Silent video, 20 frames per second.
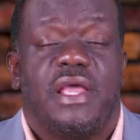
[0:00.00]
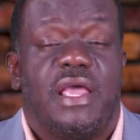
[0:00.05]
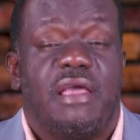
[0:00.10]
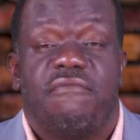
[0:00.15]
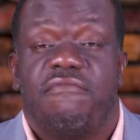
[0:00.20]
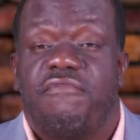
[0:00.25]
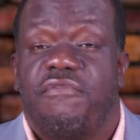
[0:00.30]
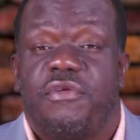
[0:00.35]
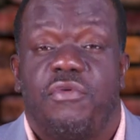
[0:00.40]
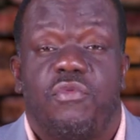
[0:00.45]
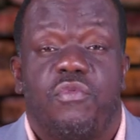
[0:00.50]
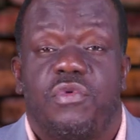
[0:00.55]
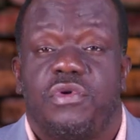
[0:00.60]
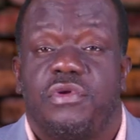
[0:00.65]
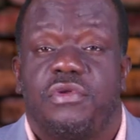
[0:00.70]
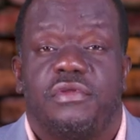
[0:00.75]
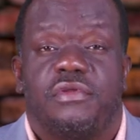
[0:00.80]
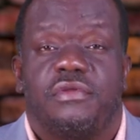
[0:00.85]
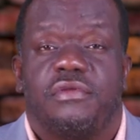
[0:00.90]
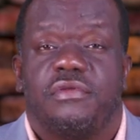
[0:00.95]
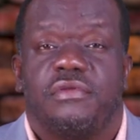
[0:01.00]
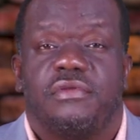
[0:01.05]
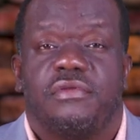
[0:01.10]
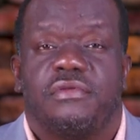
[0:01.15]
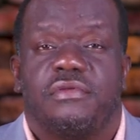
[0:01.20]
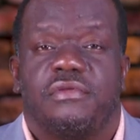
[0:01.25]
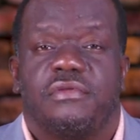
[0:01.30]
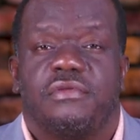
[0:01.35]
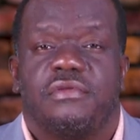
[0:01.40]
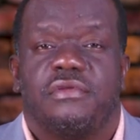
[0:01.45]
Everyone.
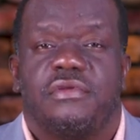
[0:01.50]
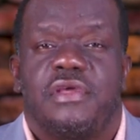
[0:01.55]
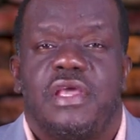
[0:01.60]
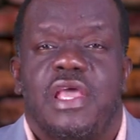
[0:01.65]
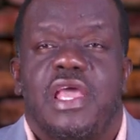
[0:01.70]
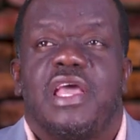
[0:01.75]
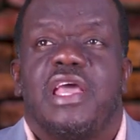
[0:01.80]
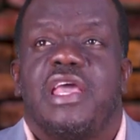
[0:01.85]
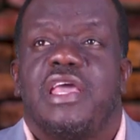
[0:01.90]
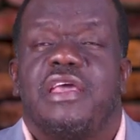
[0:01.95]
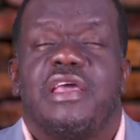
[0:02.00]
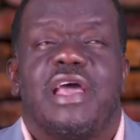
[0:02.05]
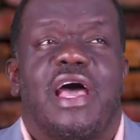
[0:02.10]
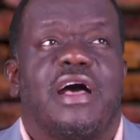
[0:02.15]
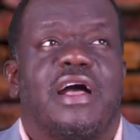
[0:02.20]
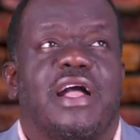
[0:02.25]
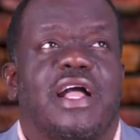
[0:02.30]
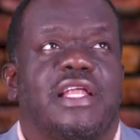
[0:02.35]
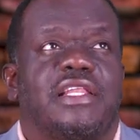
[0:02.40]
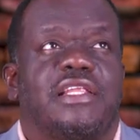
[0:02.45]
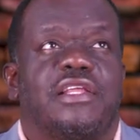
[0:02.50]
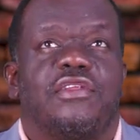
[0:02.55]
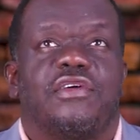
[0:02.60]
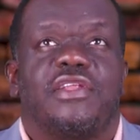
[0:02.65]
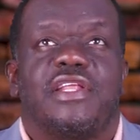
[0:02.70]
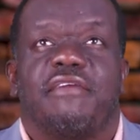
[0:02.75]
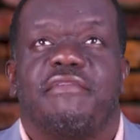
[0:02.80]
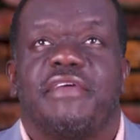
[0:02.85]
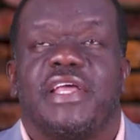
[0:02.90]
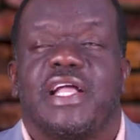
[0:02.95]
Hey, how can the
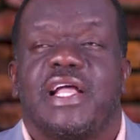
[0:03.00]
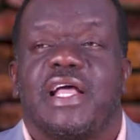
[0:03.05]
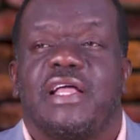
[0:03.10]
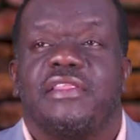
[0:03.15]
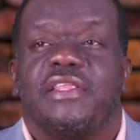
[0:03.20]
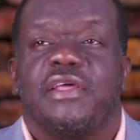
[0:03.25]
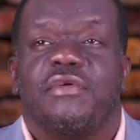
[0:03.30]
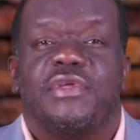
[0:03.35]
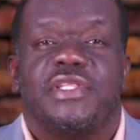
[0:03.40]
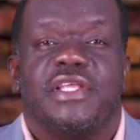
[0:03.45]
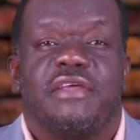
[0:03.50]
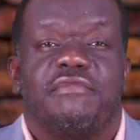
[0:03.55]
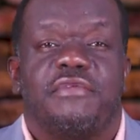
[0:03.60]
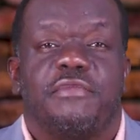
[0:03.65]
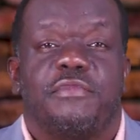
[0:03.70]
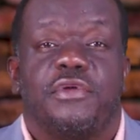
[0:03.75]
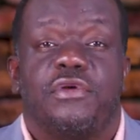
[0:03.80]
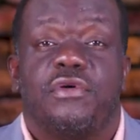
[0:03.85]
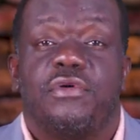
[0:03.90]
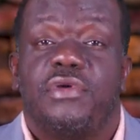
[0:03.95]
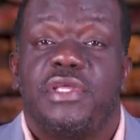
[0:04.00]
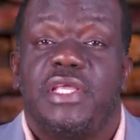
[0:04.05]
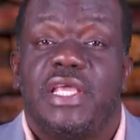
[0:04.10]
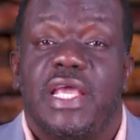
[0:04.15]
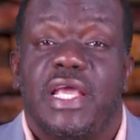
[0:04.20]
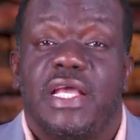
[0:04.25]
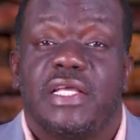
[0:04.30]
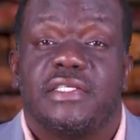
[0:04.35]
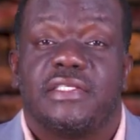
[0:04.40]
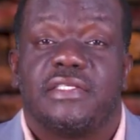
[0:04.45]
Lord have an encounter with everybody? Oh,
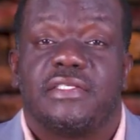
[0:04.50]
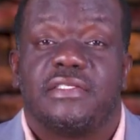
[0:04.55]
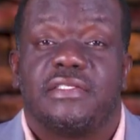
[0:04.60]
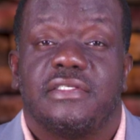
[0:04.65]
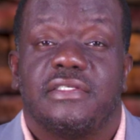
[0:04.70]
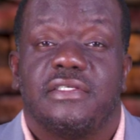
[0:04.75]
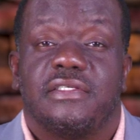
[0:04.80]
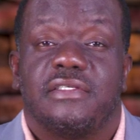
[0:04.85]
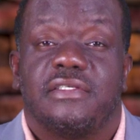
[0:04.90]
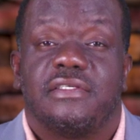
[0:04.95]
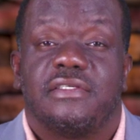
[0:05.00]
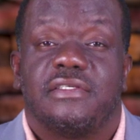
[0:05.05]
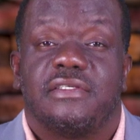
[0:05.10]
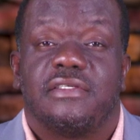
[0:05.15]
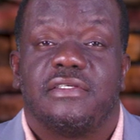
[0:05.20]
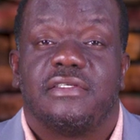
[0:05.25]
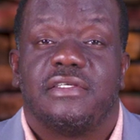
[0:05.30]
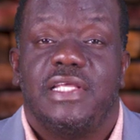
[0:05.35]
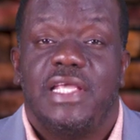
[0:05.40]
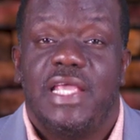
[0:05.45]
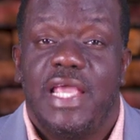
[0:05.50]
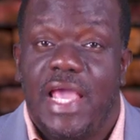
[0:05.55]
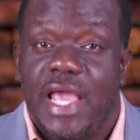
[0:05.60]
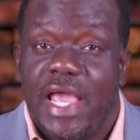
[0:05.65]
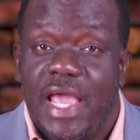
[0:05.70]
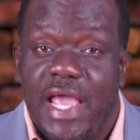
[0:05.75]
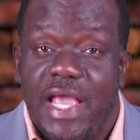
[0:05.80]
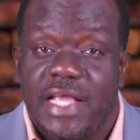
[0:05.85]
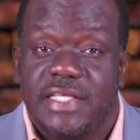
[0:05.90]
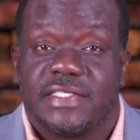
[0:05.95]
yes.
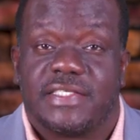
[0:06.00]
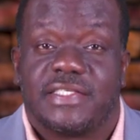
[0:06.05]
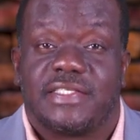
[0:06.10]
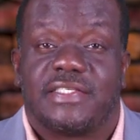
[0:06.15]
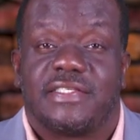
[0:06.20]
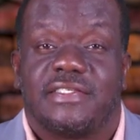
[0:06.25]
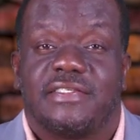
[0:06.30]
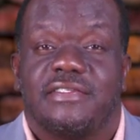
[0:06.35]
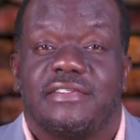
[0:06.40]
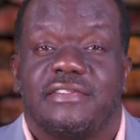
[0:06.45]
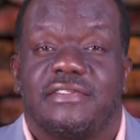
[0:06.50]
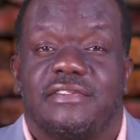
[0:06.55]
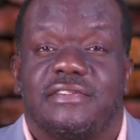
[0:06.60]
Yes.